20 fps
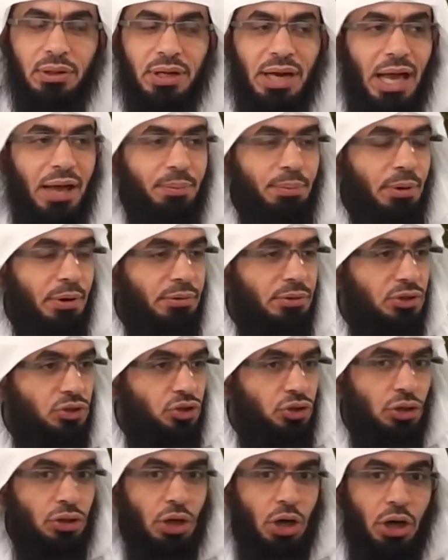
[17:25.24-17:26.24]

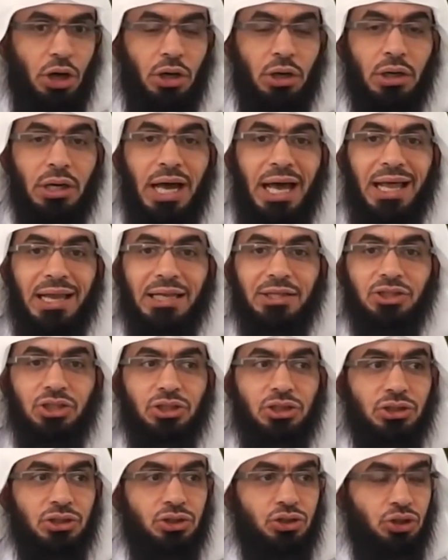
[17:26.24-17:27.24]
Knowledge
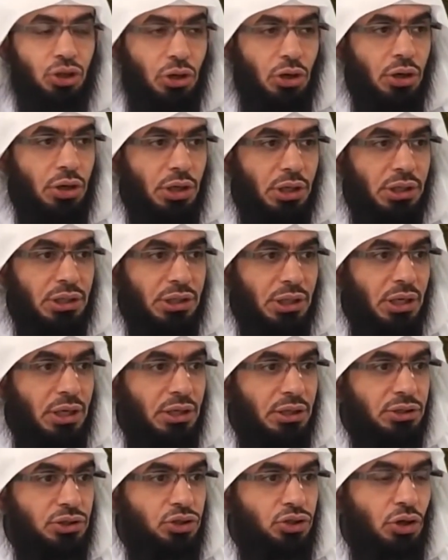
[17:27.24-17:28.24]
is joy. It
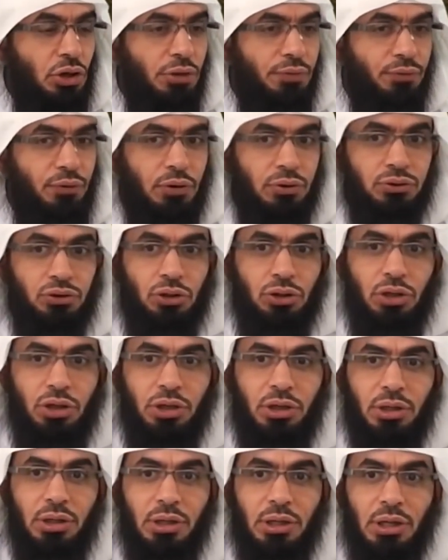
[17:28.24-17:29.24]
is joyful to
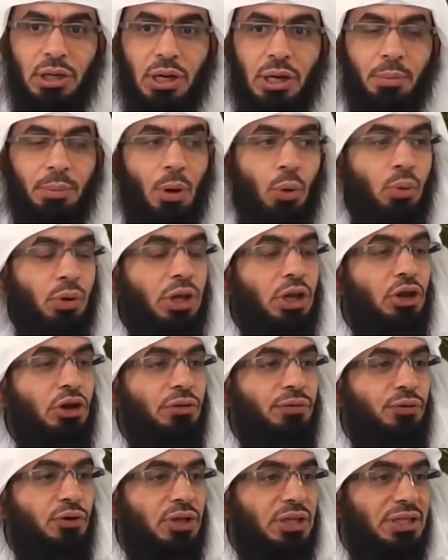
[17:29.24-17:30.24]
learn. But we
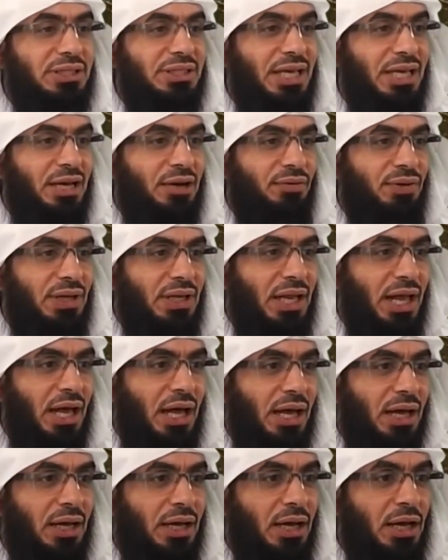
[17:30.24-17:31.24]
learn for the sake of
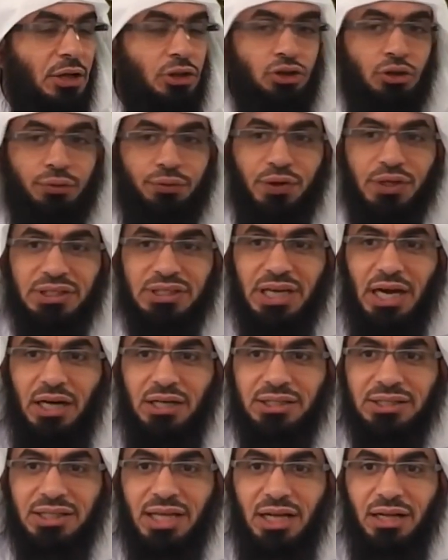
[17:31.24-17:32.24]
Allah, to fix
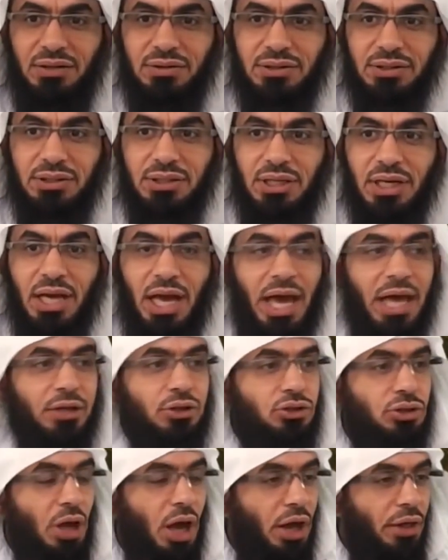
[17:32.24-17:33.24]
ourselves
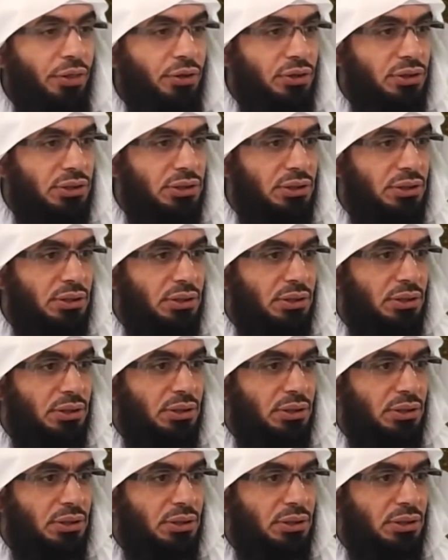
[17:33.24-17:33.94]
and others.